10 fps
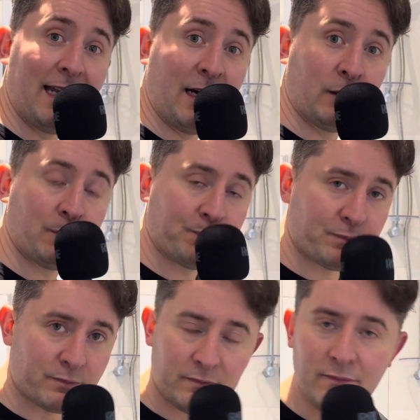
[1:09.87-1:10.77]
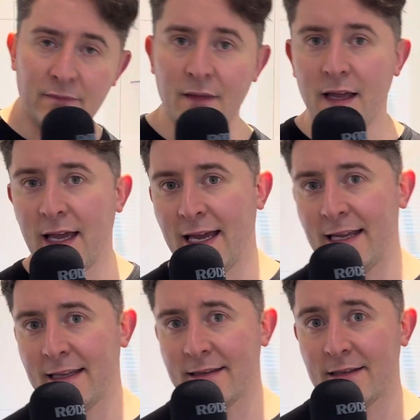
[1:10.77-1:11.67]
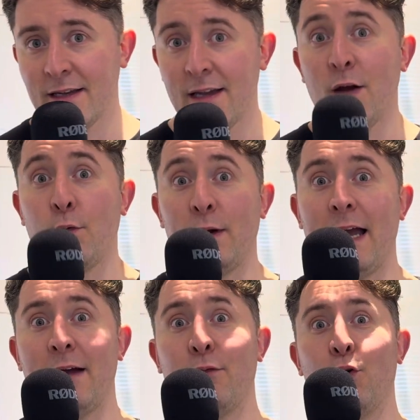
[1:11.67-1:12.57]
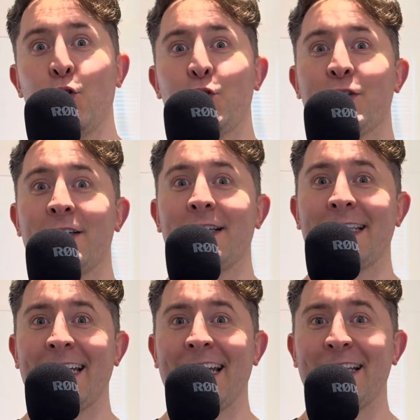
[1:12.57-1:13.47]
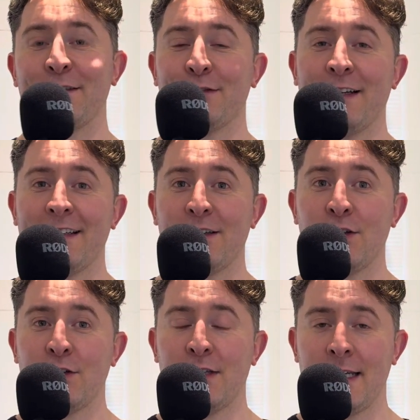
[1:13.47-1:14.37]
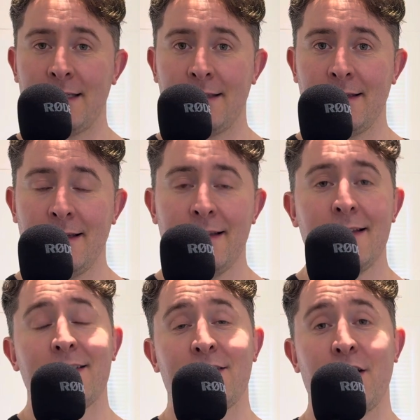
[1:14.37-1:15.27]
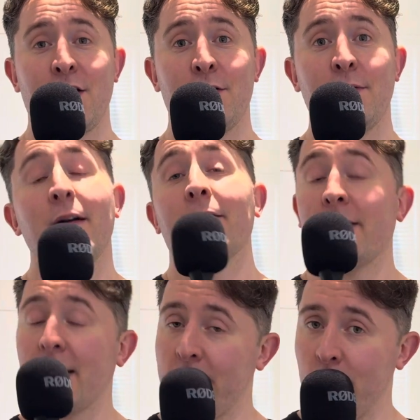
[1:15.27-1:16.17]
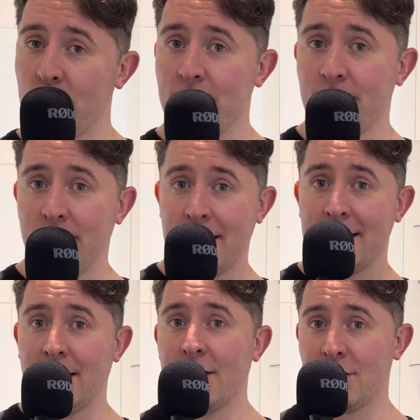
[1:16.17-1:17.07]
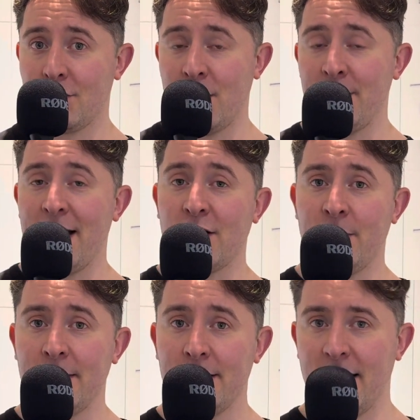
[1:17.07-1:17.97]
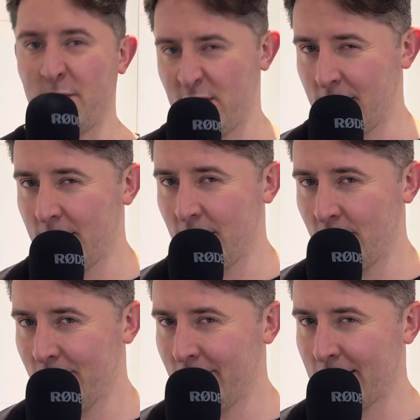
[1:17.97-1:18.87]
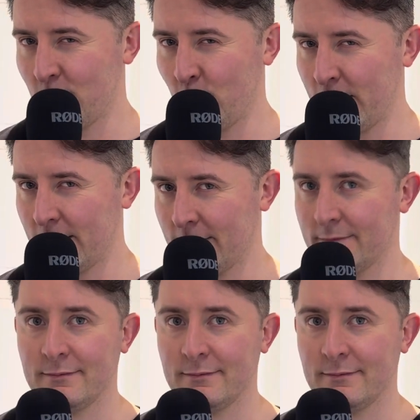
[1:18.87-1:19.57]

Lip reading: now, and we have water again, thank goodness. So thank you for watching. Please like, subscribe and comment, and we'll see you next week.